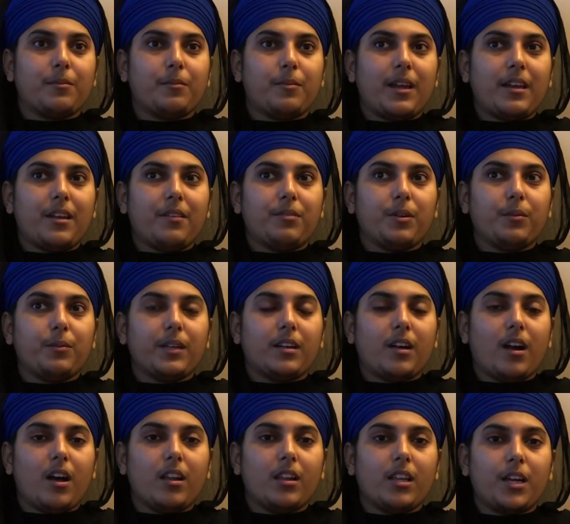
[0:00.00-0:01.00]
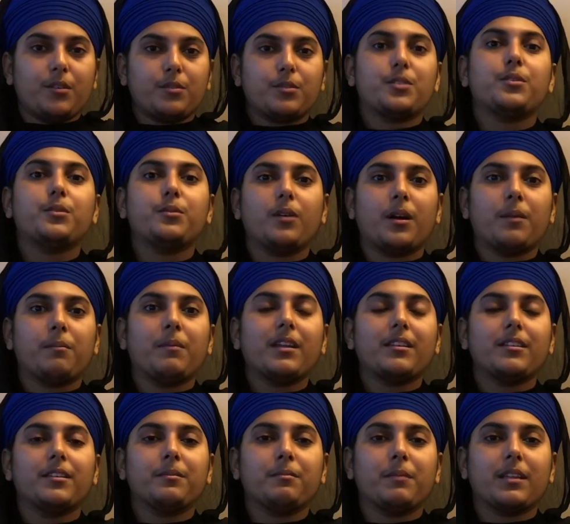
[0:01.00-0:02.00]
Whenever we call out to our
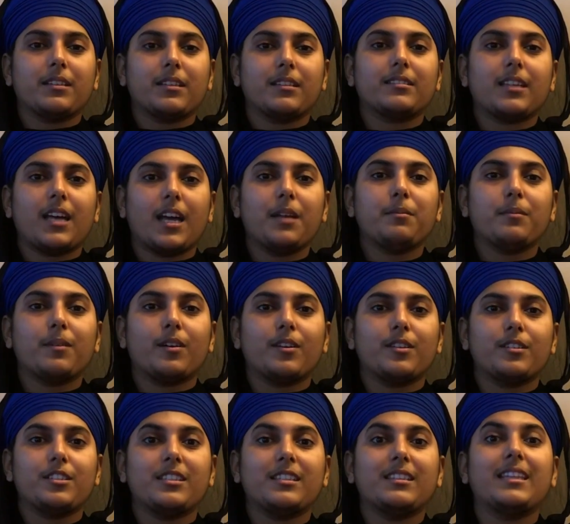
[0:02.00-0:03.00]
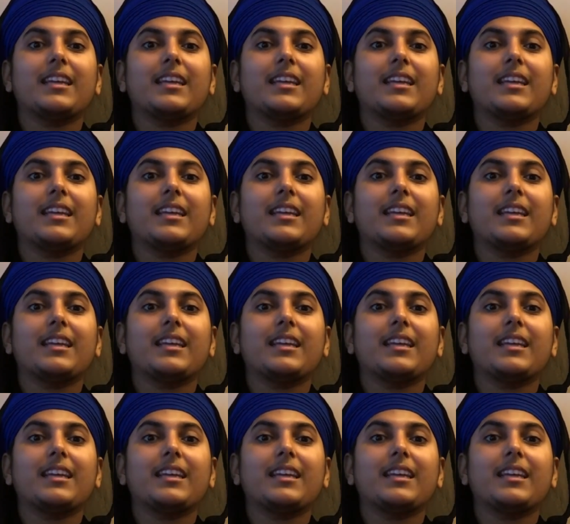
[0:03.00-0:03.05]
mother, Mata Sahib Kaur Ji,